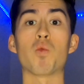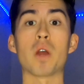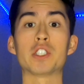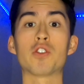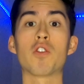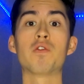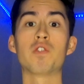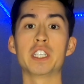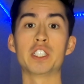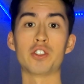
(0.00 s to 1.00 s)
Retro
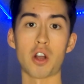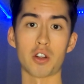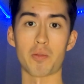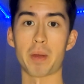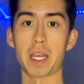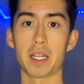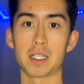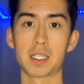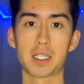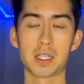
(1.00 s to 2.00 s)
Fleece Jogger Pants.